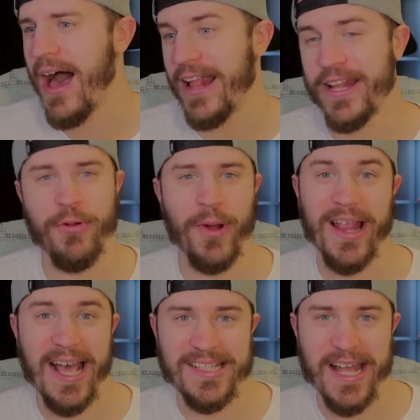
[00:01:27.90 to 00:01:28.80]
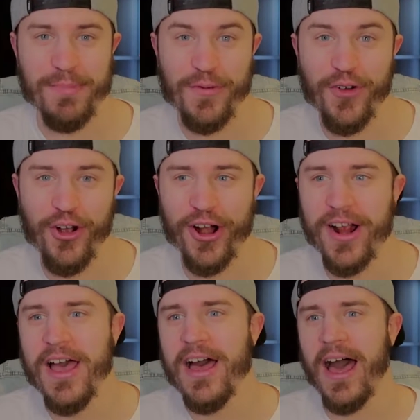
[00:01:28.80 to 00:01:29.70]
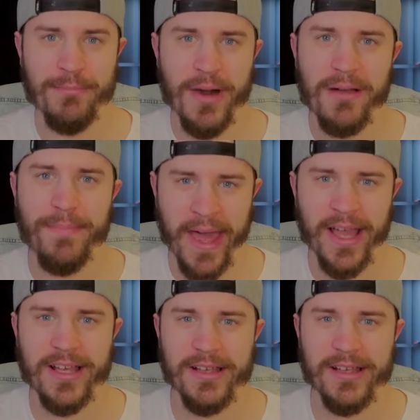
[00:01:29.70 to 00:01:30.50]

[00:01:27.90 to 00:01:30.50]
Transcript: I didn't realize that before. The mukbang